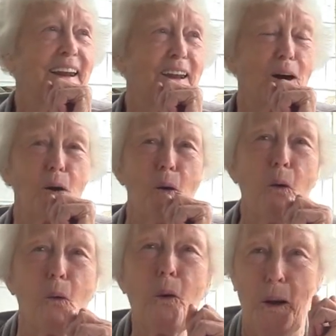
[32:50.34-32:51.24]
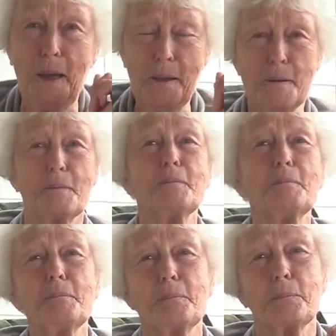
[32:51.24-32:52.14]
And that was a reference to
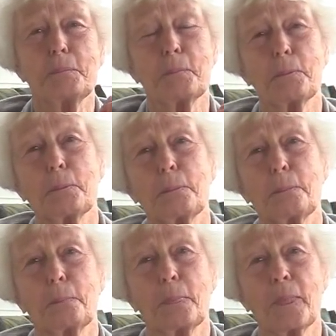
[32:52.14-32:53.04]
Phyllis, of course.